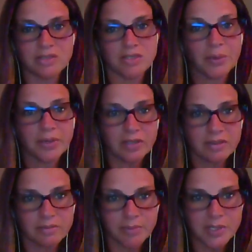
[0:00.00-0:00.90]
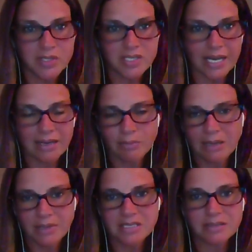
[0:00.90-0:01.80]
donor per se,
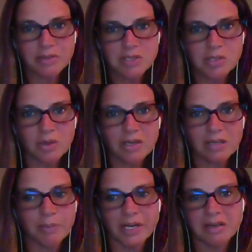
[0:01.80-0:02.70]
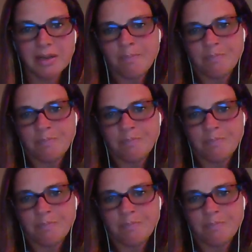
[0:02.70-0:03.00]
maybe a different story, but